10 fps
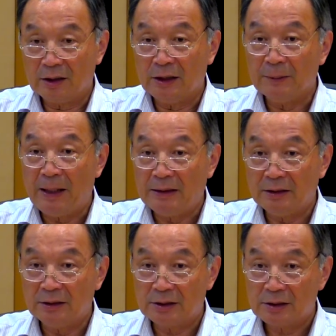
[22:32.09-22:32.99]

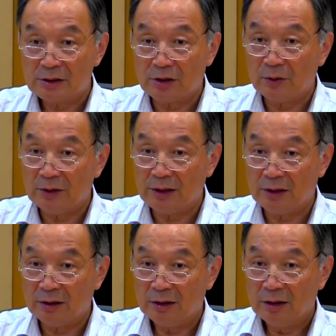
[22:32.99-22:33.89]
independent
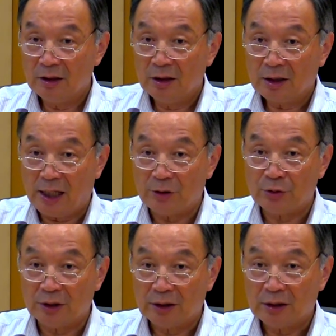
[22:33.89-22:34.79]
sovereignty
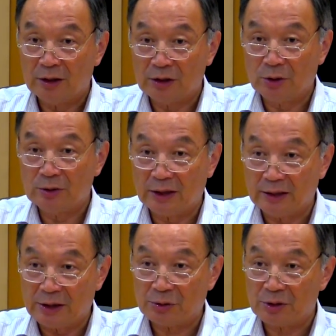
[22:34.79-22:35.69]
country control their
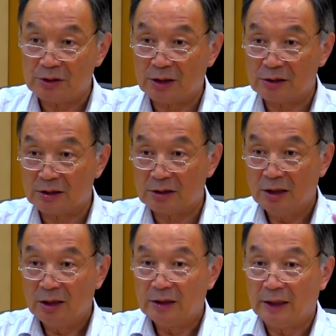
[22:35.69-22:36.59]
natural resources,
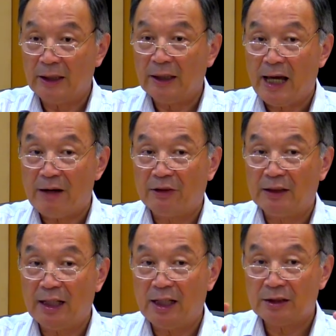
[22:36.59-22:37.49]
they have a
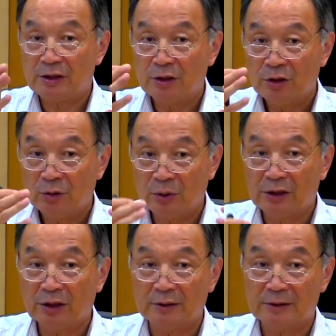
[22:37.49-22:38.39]
large
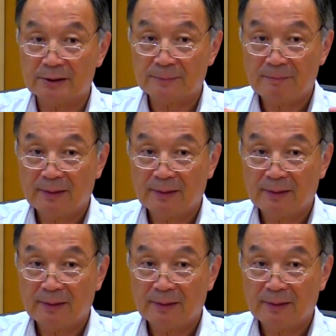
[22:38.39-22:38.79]
returns